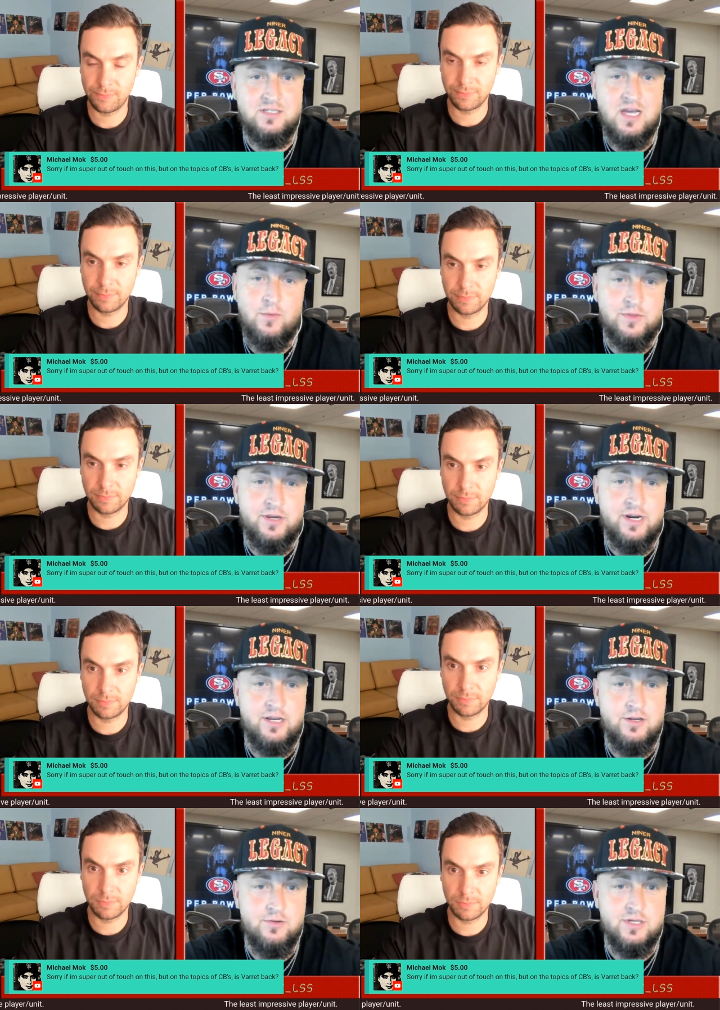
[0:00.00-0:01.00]
Speaker 1: That's just not what they're
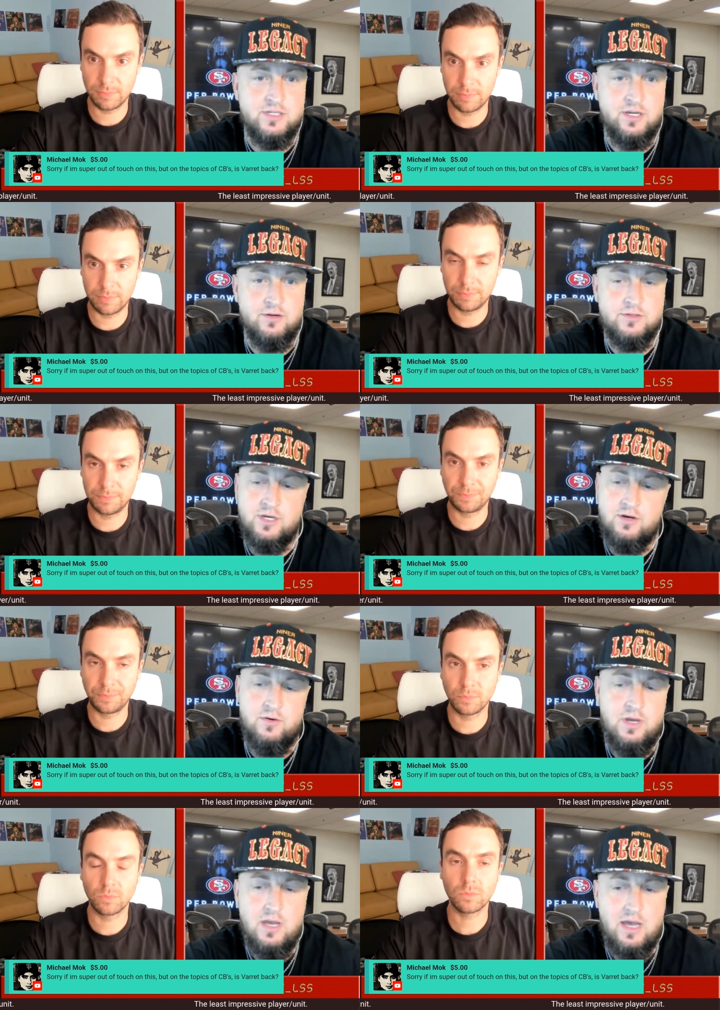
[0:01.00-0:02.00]
going to do this year.
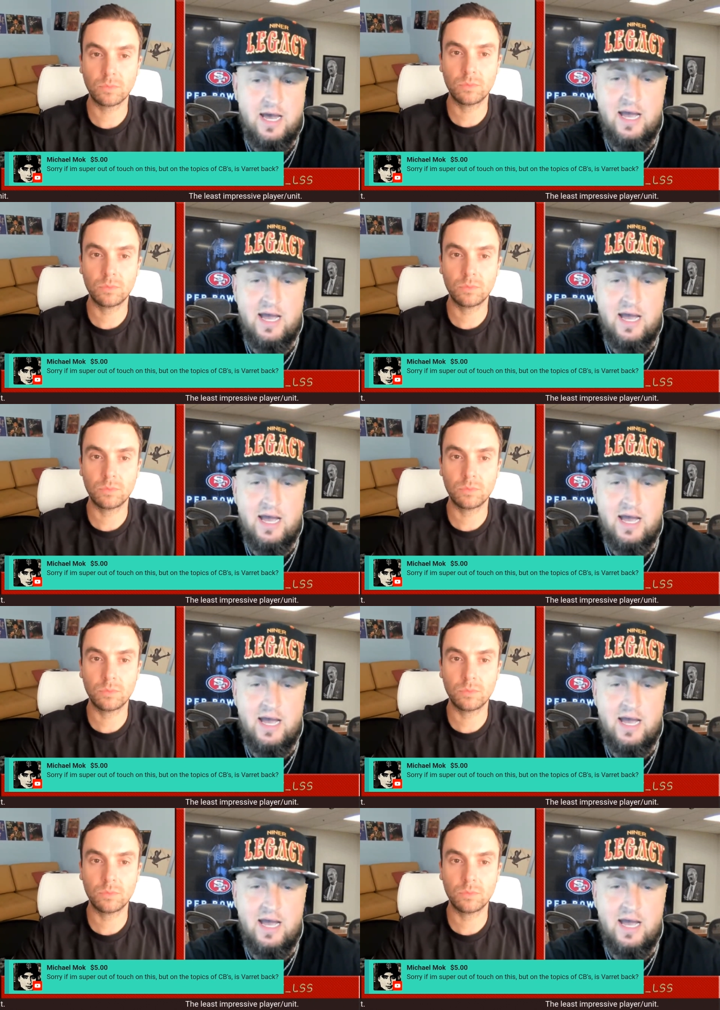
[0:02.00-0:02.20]
So